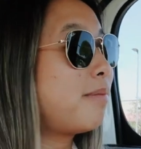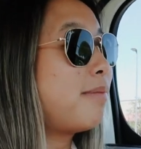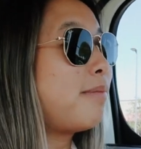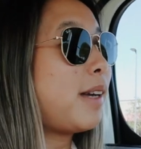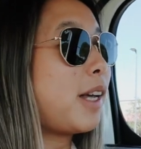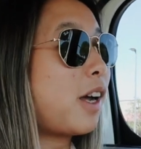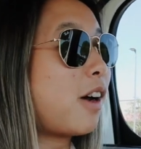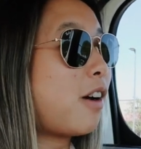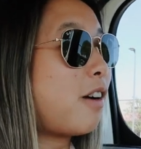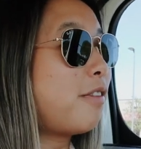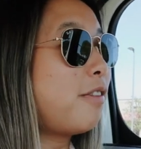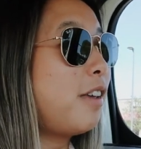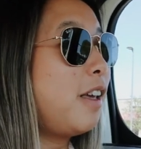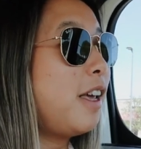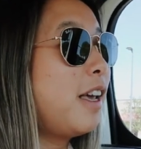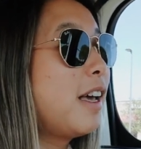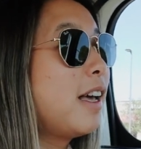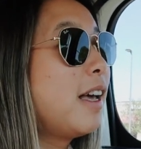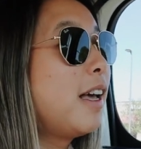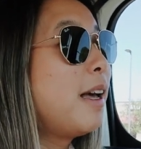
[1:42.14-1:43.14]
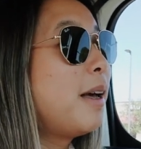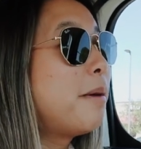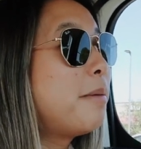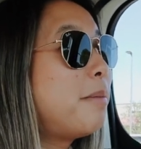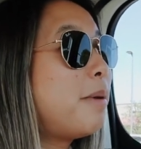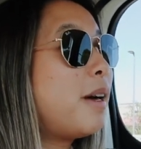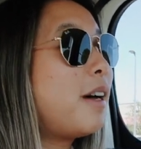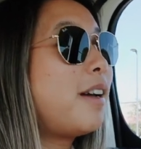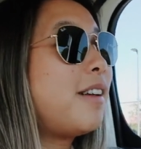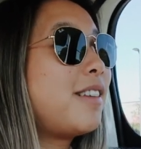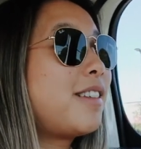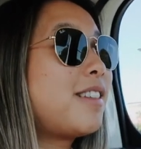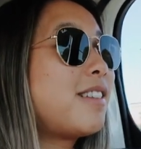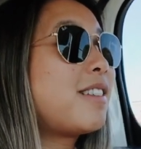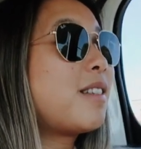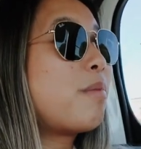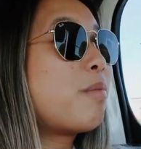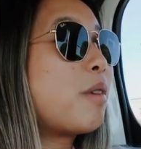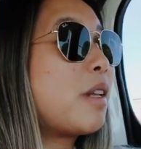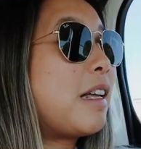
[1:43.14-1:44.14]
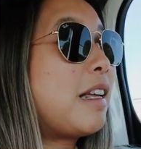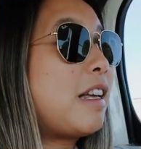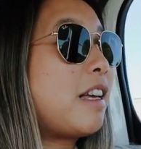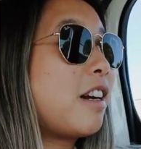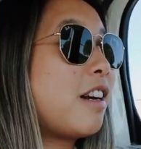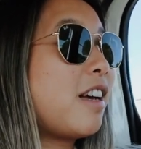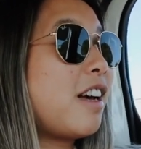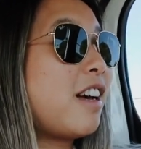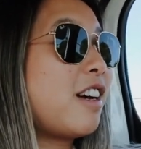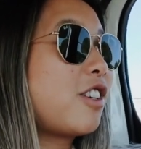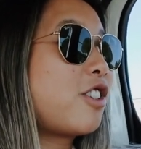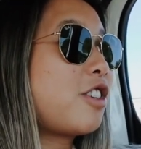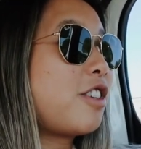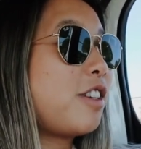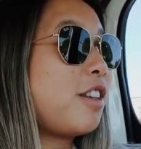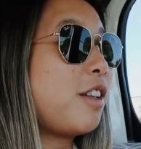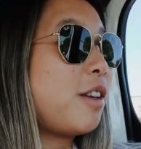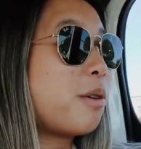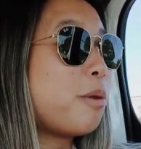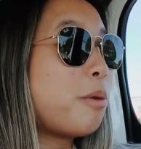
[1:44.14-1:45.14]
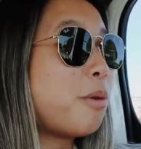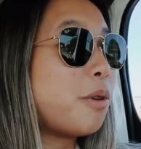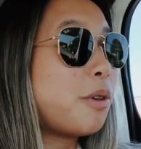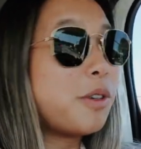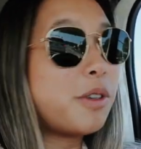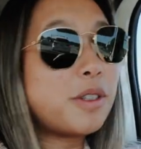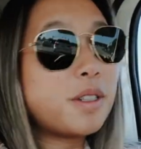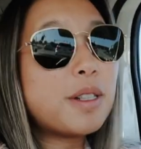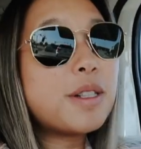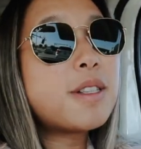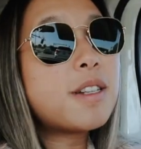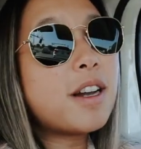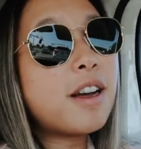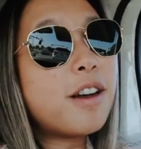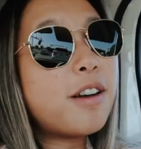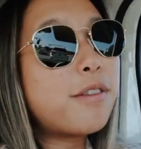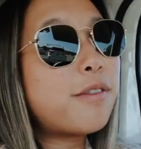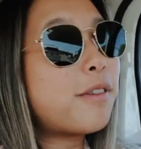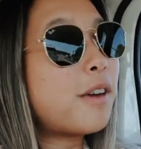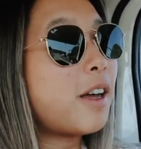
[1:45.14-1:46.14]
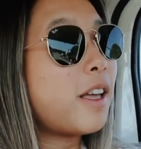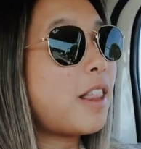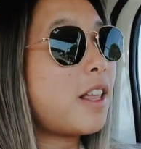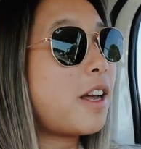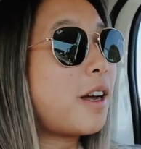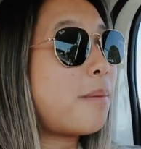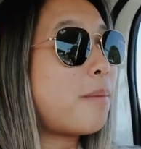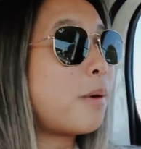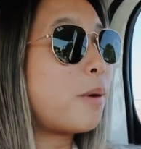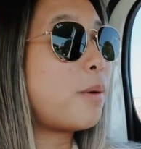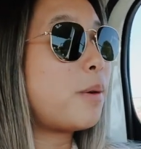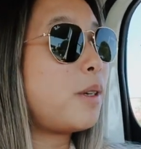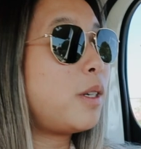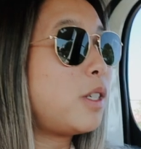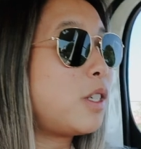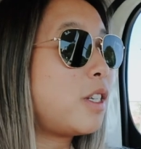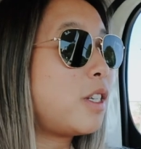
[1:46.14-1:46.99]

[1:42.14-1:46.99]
my coffee, but since I'm like gonna actually like order and stuff, I think I'm going